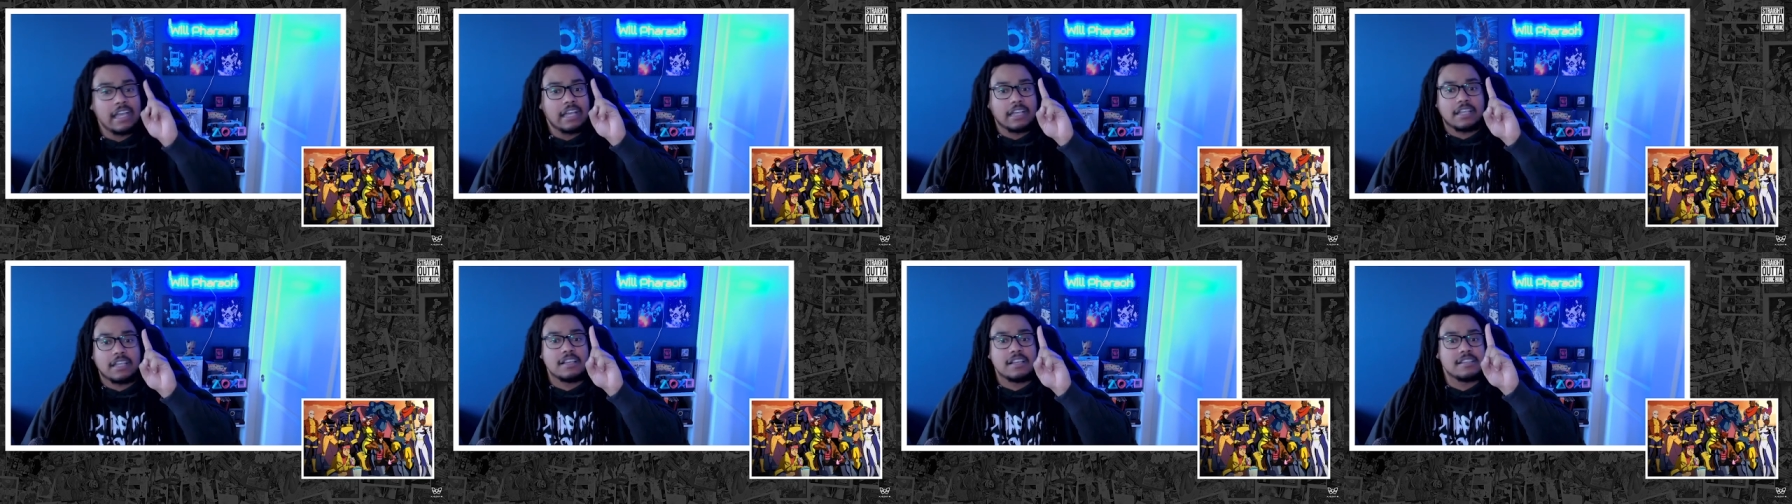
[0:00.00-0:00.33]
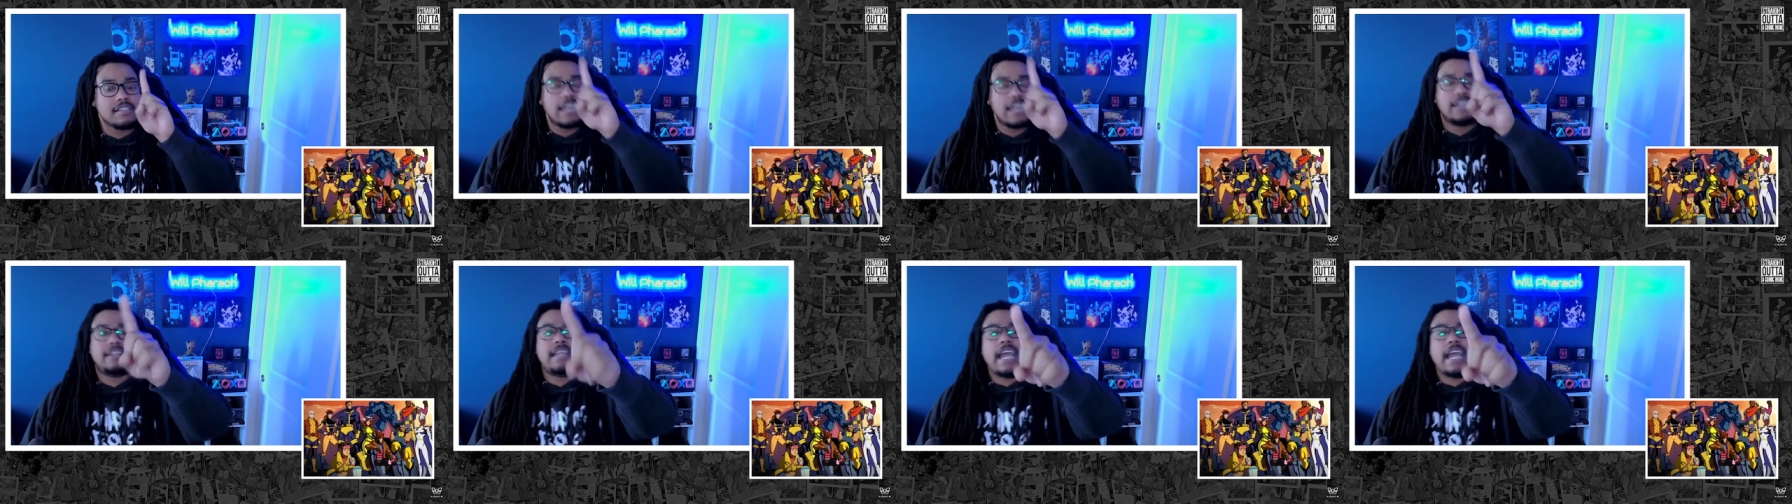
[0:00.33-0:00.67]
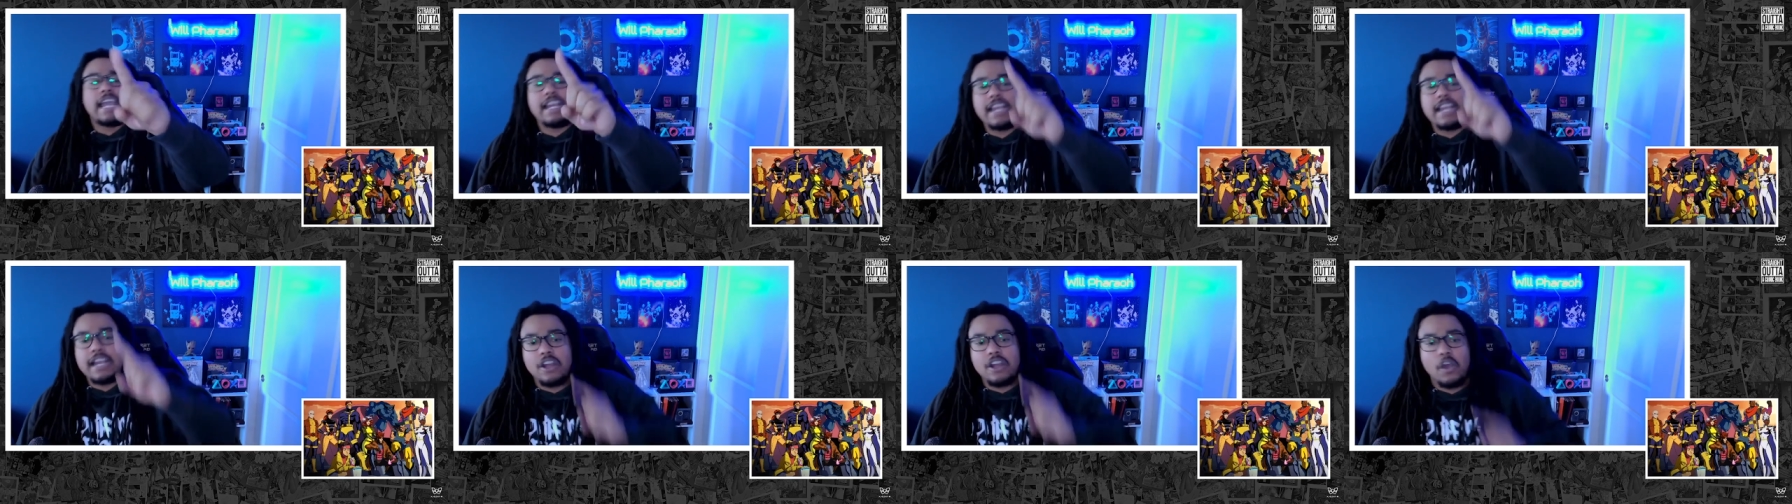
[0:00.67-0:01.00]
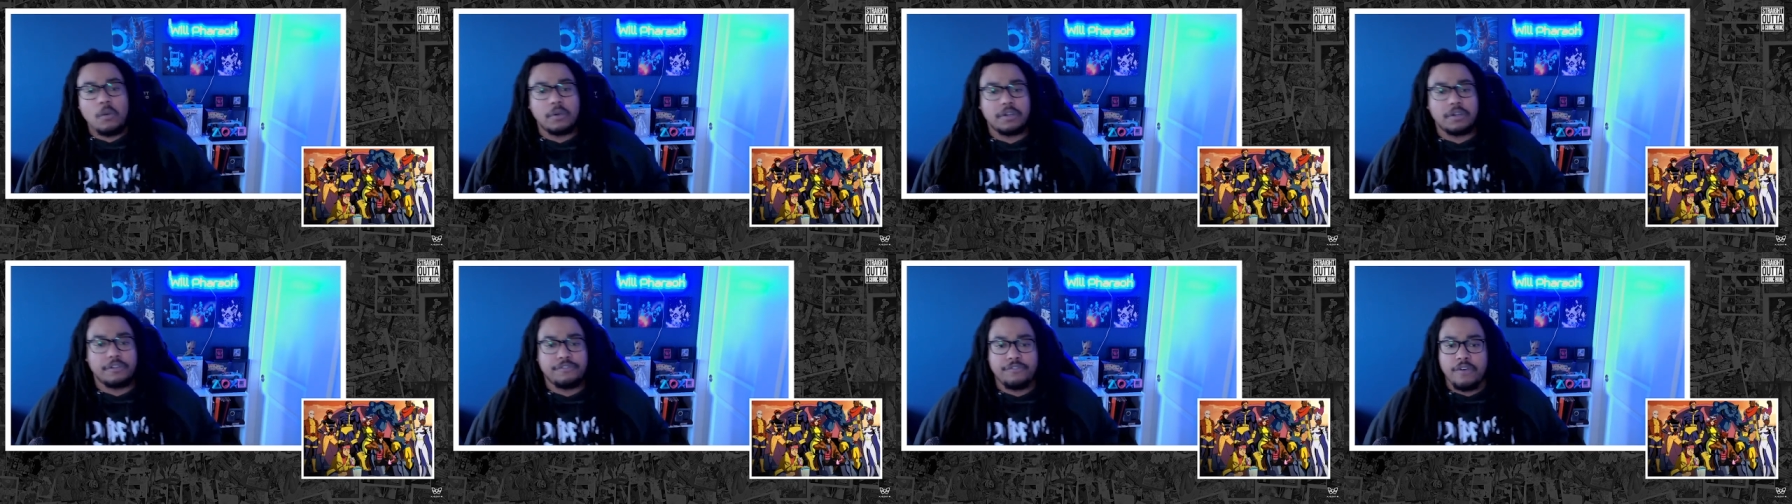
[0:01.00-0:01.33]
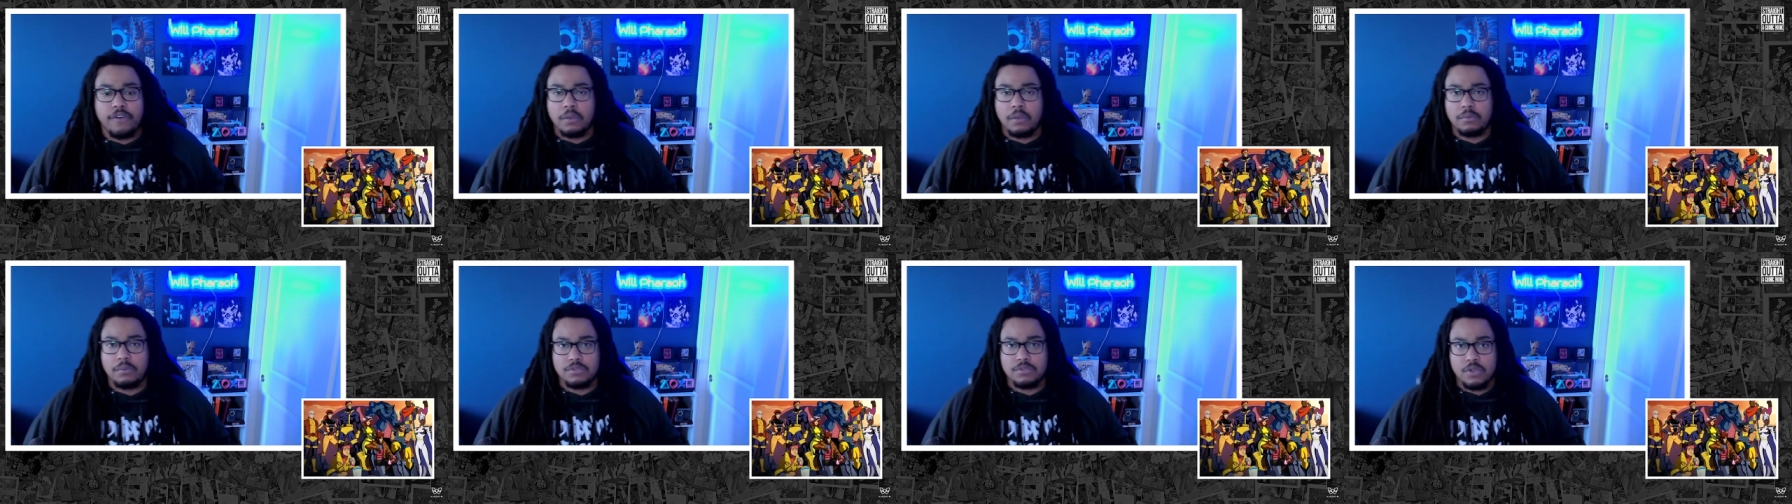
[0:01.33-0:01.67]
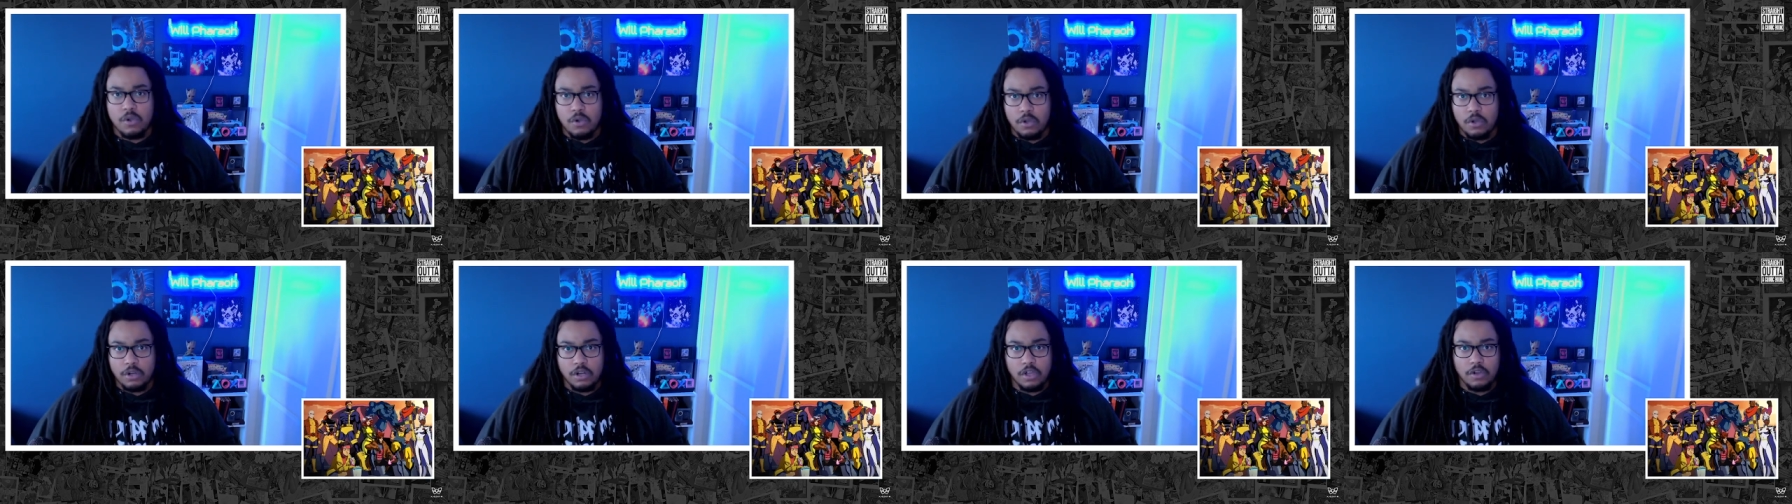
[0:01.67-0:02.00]
because they didn't know what the fuck was
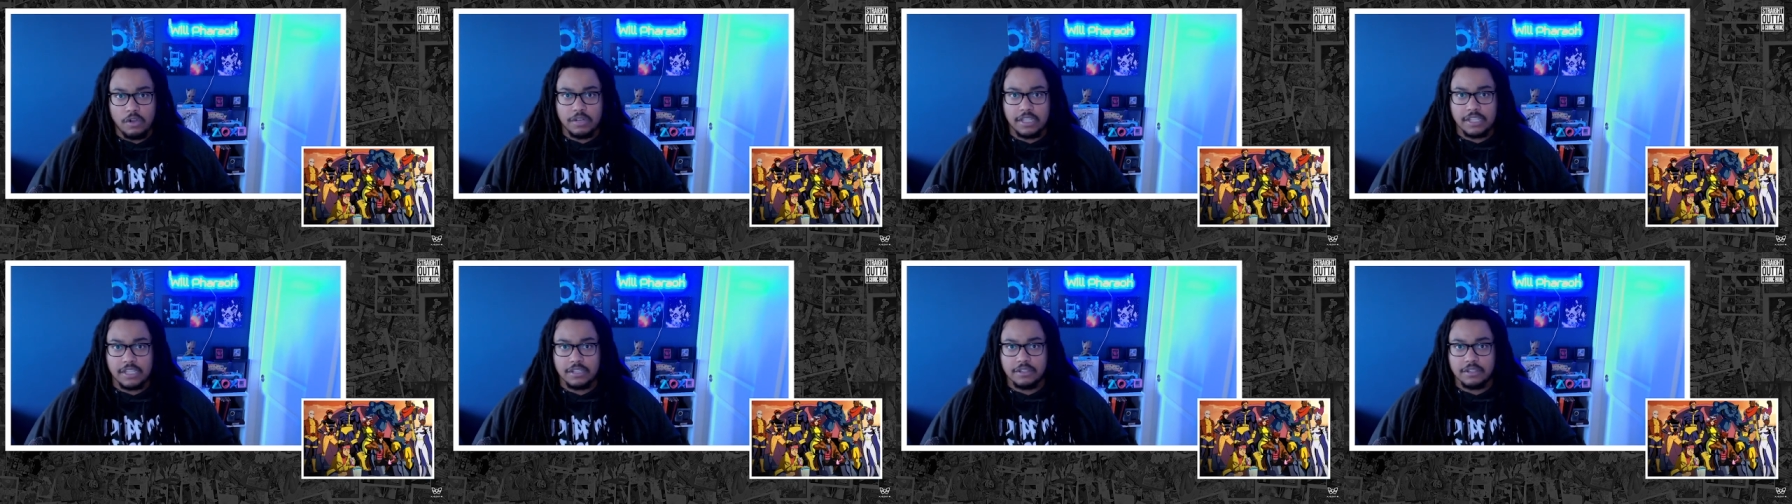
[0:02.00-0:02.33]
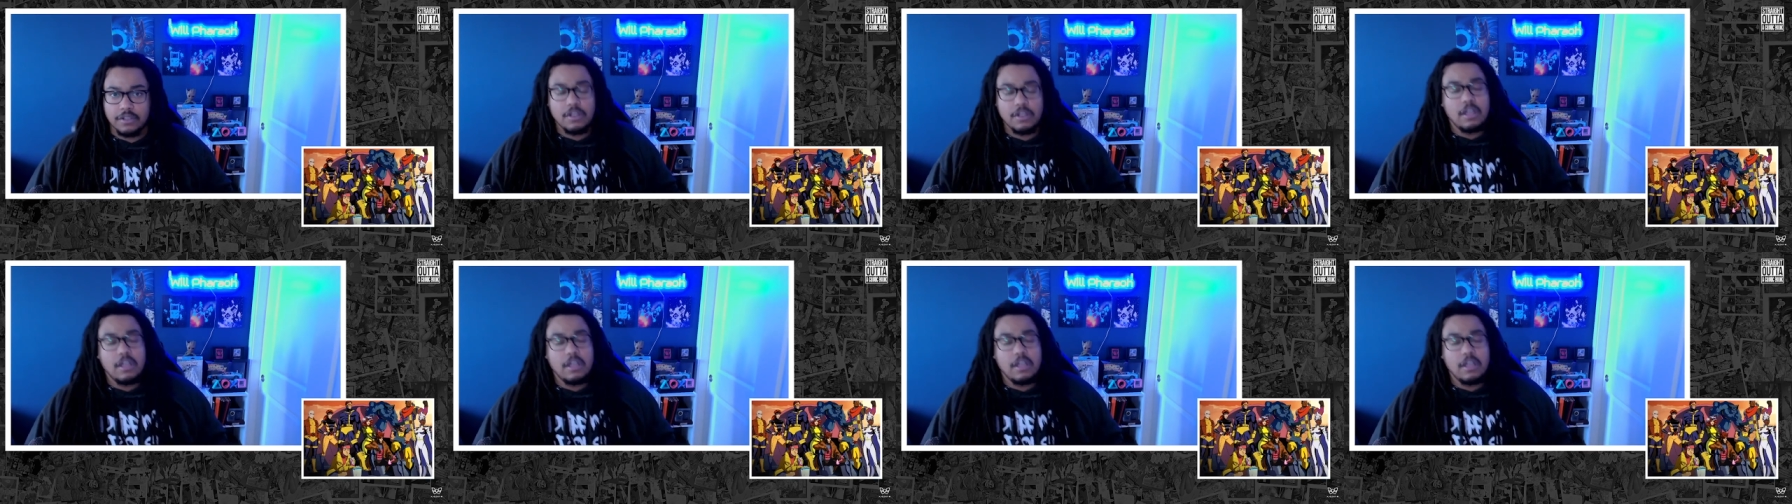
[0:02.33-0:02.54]
going on either.